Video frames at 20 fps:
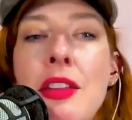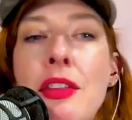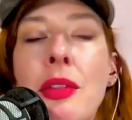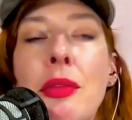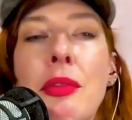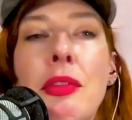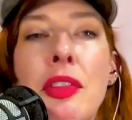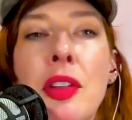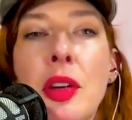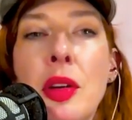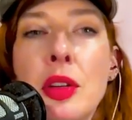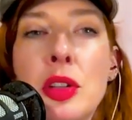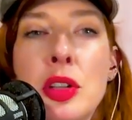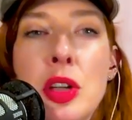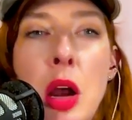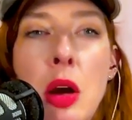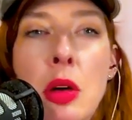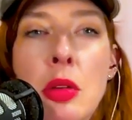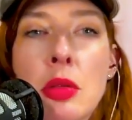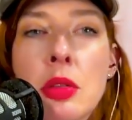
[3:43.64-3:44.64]
from Phil
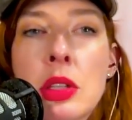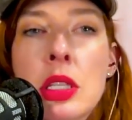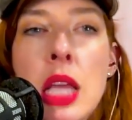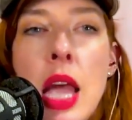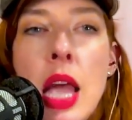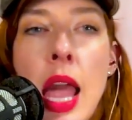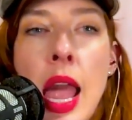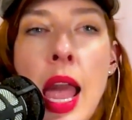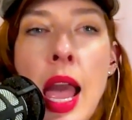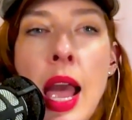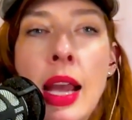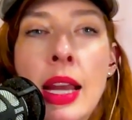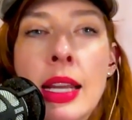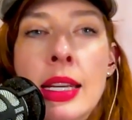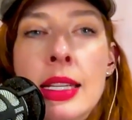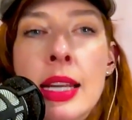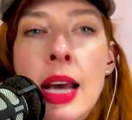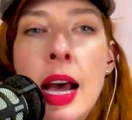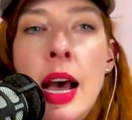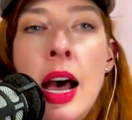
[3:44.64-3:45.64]
Jones,
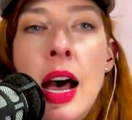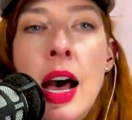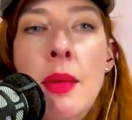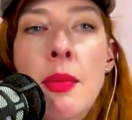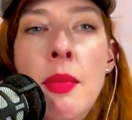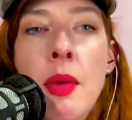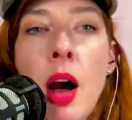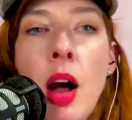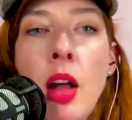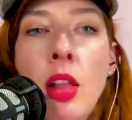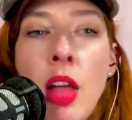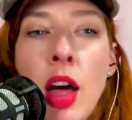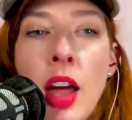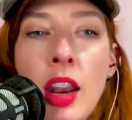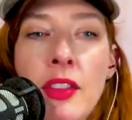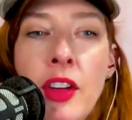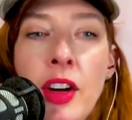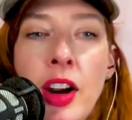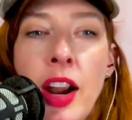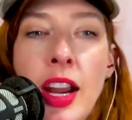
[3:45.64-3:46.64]
and um, a
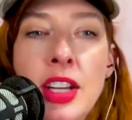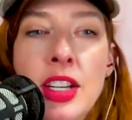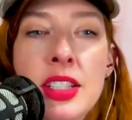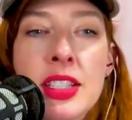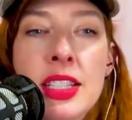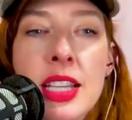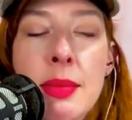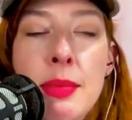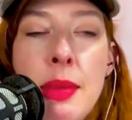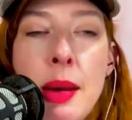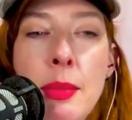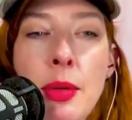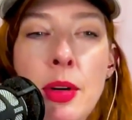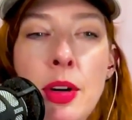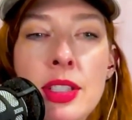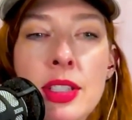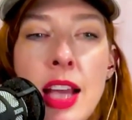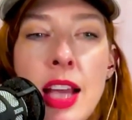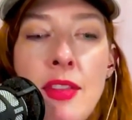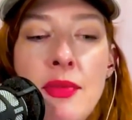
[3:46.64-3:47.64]
lot of our agency
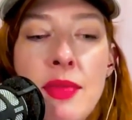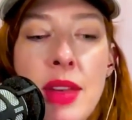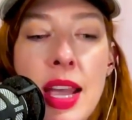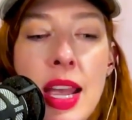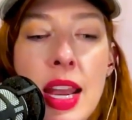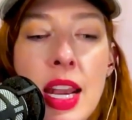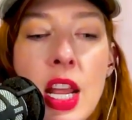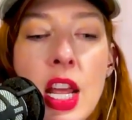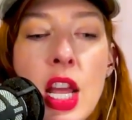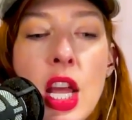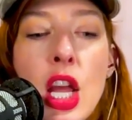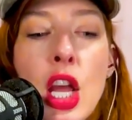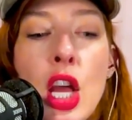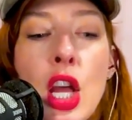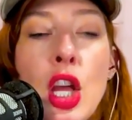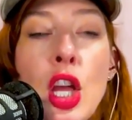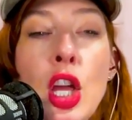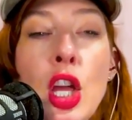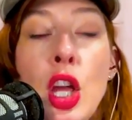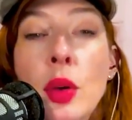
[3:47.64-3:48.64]
members have been
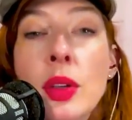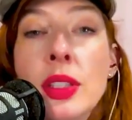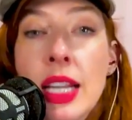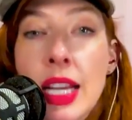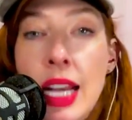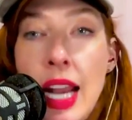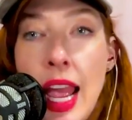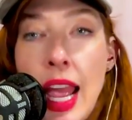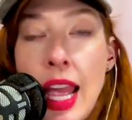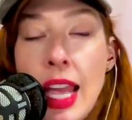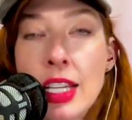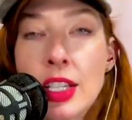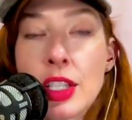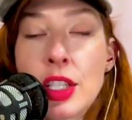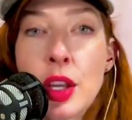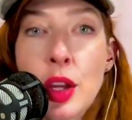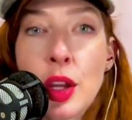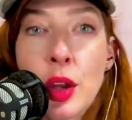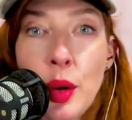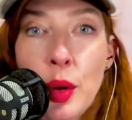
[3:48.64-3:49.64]
using it
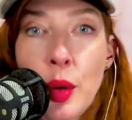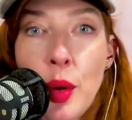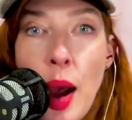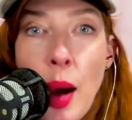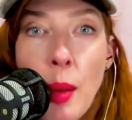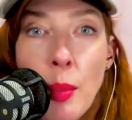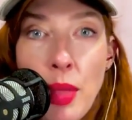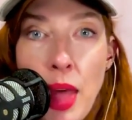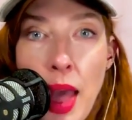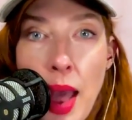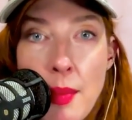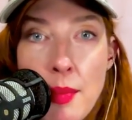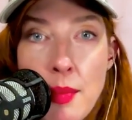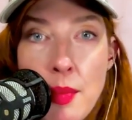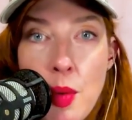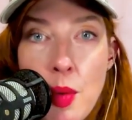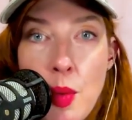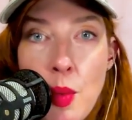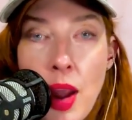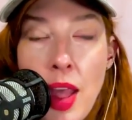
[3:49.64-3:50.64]
to help
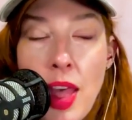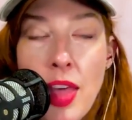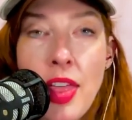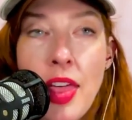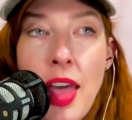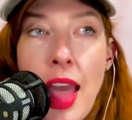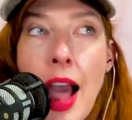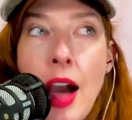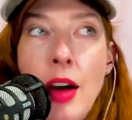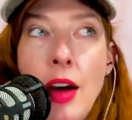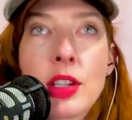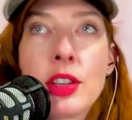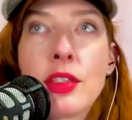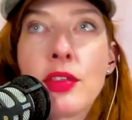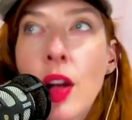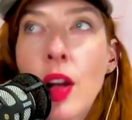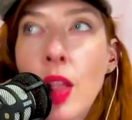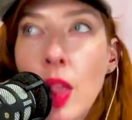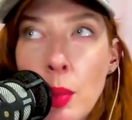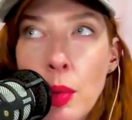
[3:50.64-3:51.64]
them with how to
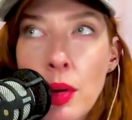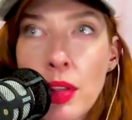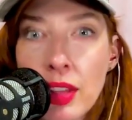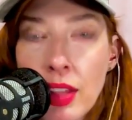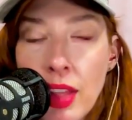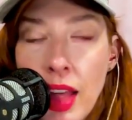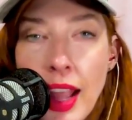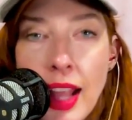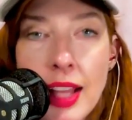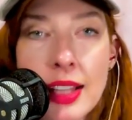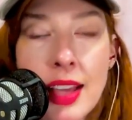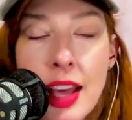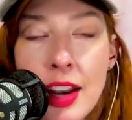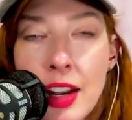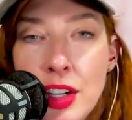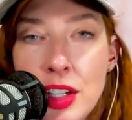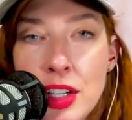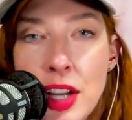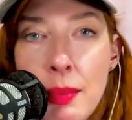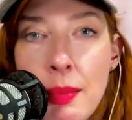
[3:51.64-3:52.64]
follow up with clients, how
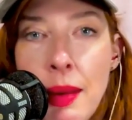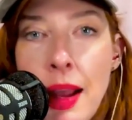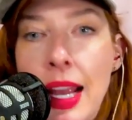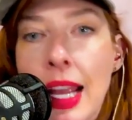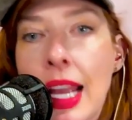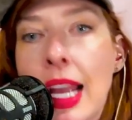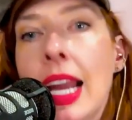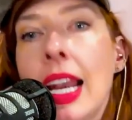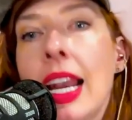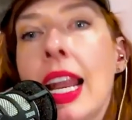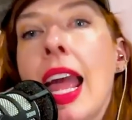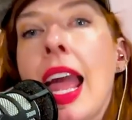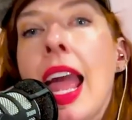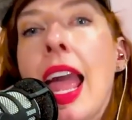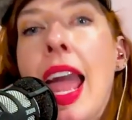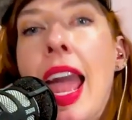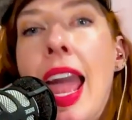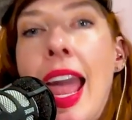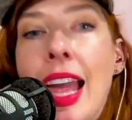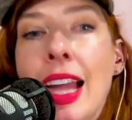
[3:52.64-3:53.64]
to check back in.
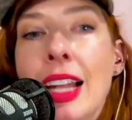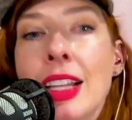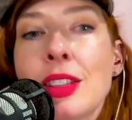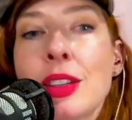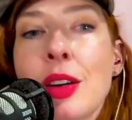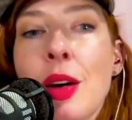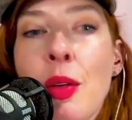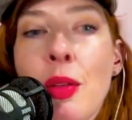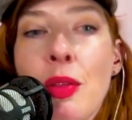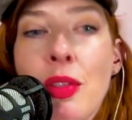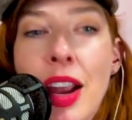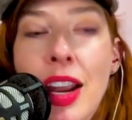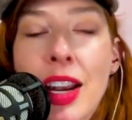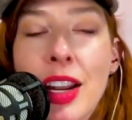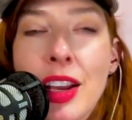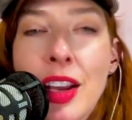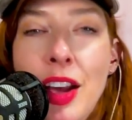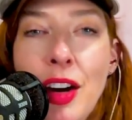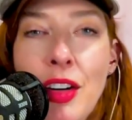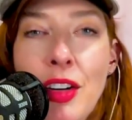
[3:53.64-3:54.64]
And so, way
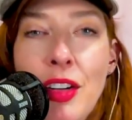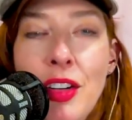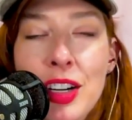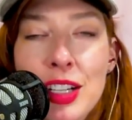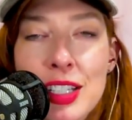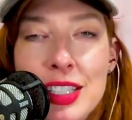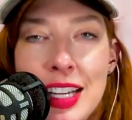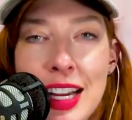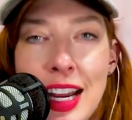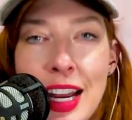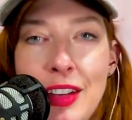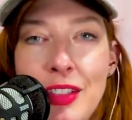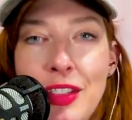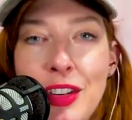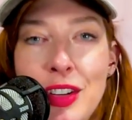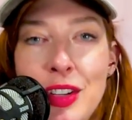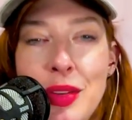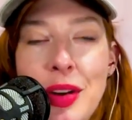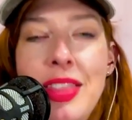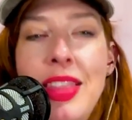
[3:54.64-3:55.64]
to go, Christine,
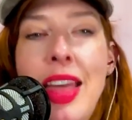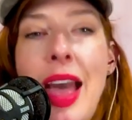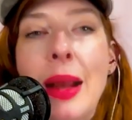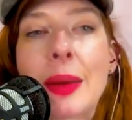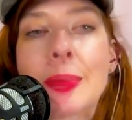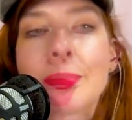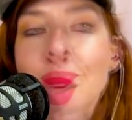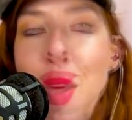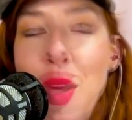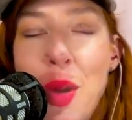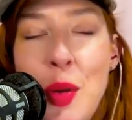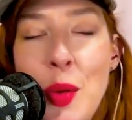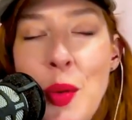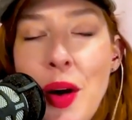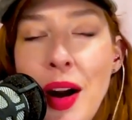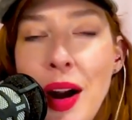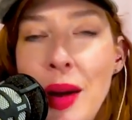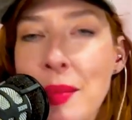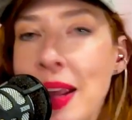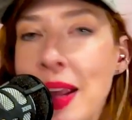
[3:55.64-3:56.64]
for doing that.
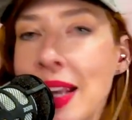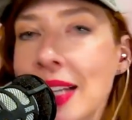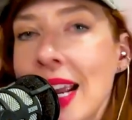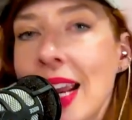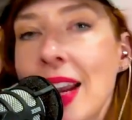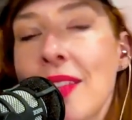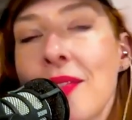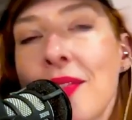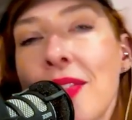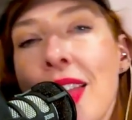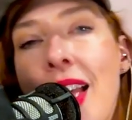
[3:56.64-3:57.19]
You are amazing.